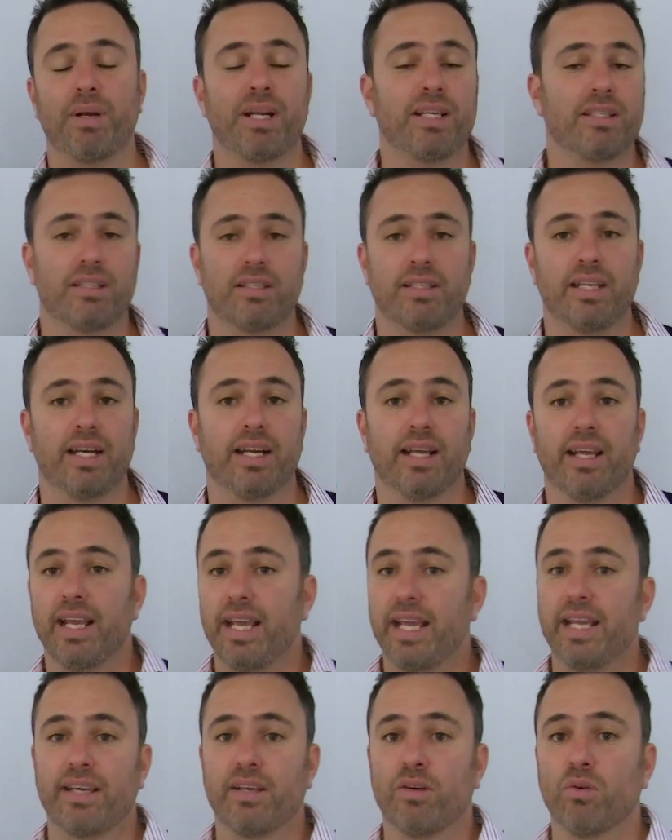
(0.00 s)
But as I said,
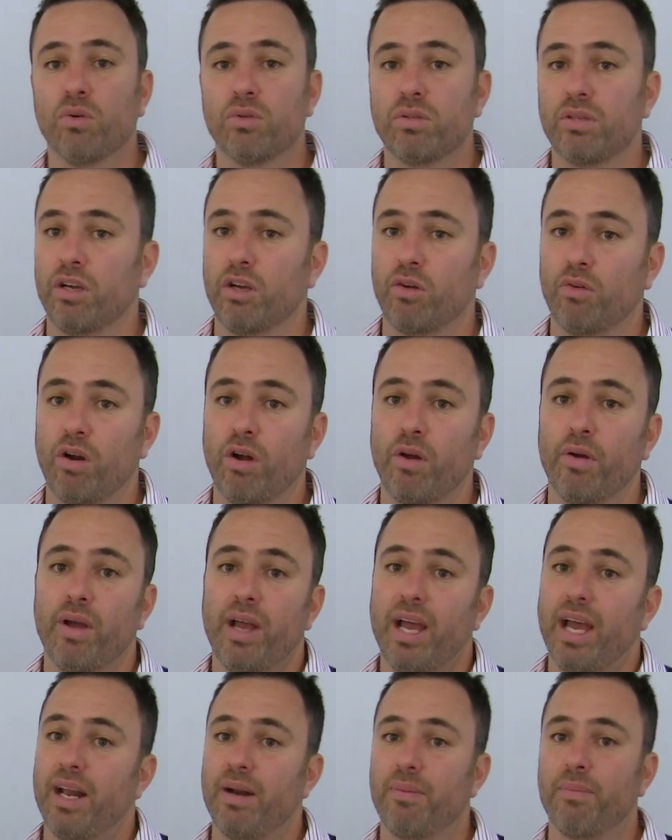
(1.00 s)
it can also grow
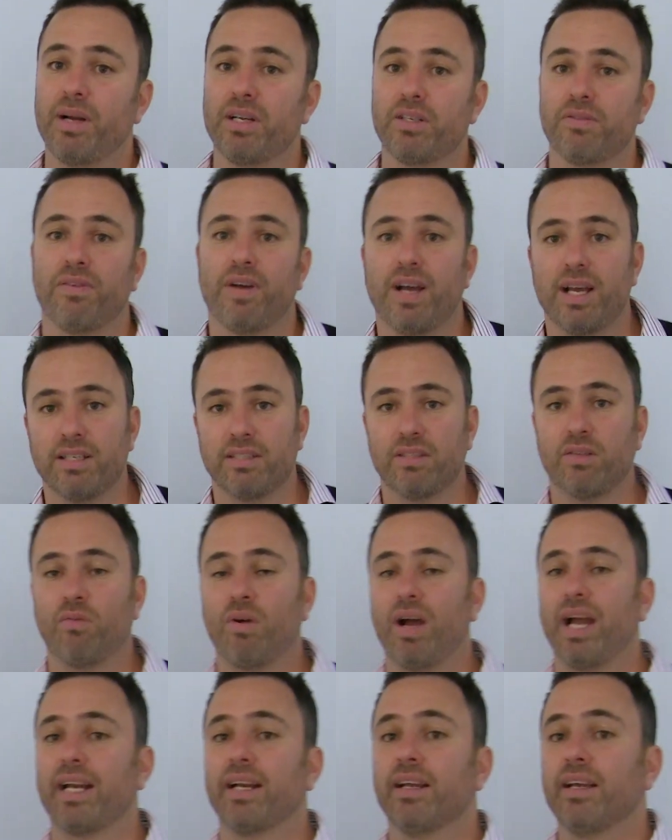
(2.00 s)
at a much faster
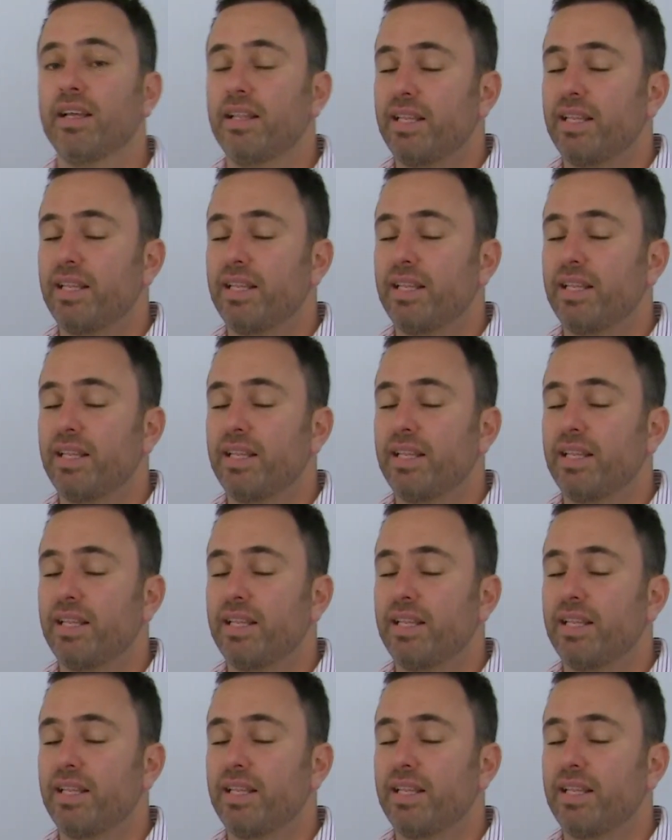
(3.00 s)
rate.